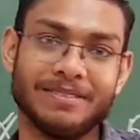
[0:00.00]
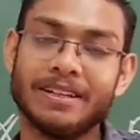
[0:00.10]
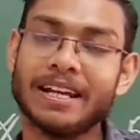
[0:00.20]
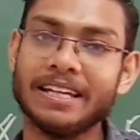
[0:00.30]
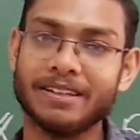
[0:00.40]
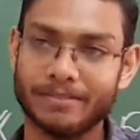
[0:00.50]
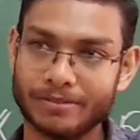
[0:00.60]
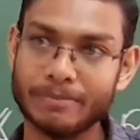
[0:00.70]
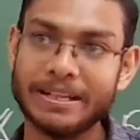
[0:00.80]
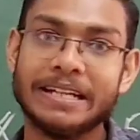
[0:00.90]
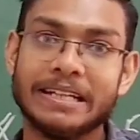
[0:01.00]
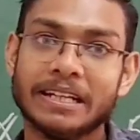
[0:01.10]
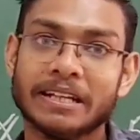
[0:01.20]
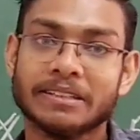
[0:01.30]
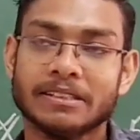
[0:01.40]
like from 80
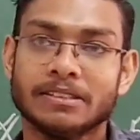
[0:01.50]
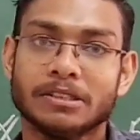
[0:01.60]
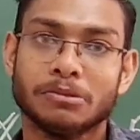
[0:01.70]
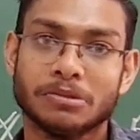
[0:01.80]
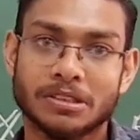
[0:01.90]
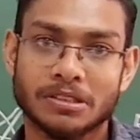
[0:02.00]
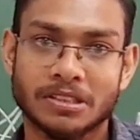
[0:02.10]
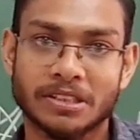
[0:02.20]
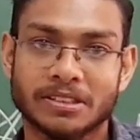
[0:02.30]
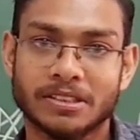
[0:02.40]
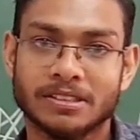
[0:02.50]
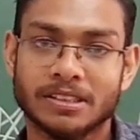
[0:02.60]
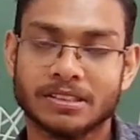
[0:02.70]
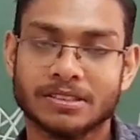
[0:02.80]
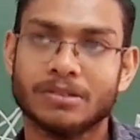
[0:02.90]
degrees Celsius to 60 degrees
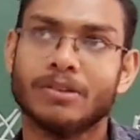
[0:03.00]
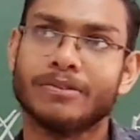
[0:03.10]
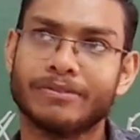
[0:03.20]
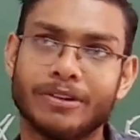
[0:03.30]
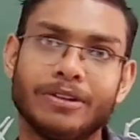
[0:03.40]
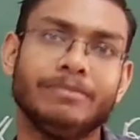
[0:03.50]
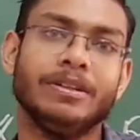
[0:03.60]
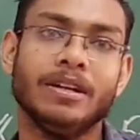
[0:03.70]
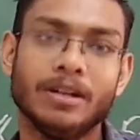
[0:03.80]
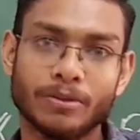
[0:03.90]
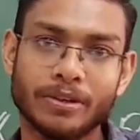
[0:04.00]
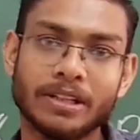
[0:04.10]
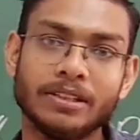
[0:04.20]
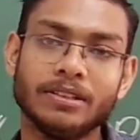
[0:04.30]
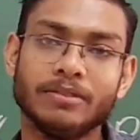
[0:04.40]
Celsius, or from
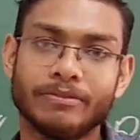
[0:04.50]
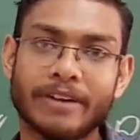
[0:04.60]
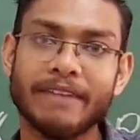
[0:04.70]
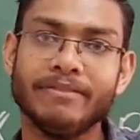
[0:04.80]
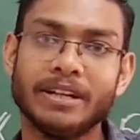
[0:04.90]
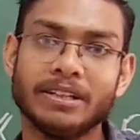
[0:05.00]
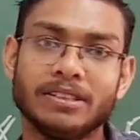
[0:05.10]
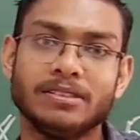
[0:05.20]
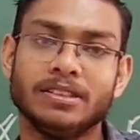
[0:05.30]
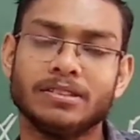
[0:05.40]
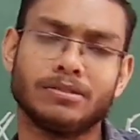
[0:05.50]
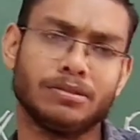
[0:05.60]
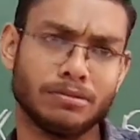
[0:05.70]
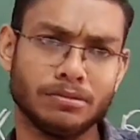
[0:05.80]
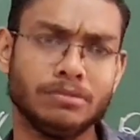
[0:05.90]
25 degrees
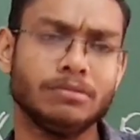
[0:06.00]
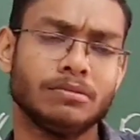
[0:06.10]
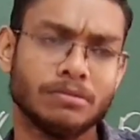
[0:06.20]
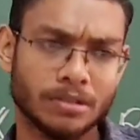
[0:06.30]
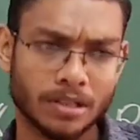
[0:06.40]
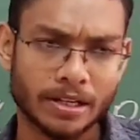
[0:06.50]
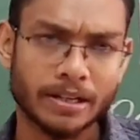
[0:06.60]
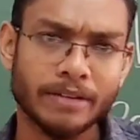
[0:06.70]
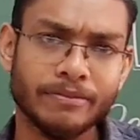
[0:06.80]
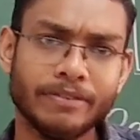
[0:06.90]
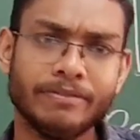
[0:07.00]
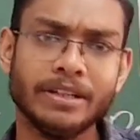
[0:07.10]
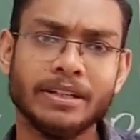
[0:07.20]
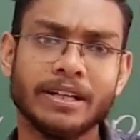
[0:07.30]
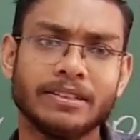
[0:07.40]
Celsius to 15
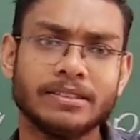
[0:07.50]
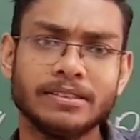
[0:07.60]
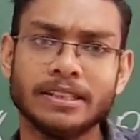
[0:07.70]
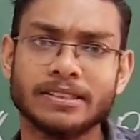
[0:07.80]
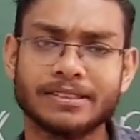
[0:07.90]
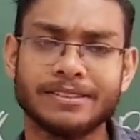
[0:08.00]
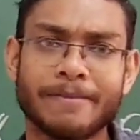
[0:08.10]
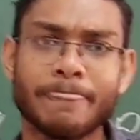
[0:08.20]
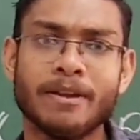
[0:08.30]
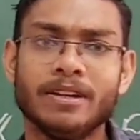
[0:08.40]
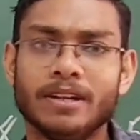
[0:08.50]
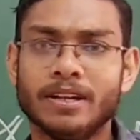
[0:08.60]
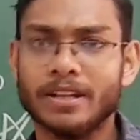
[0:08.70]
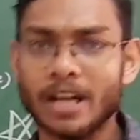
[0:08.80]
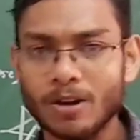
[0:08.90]
degrees Celsius.
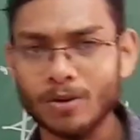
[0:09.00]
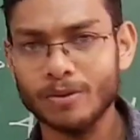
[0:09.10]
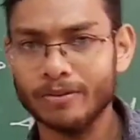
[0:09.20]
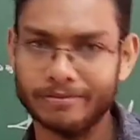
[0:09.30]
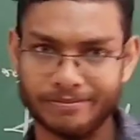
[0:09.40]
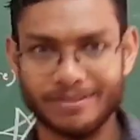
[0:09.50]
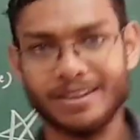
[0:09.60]
Now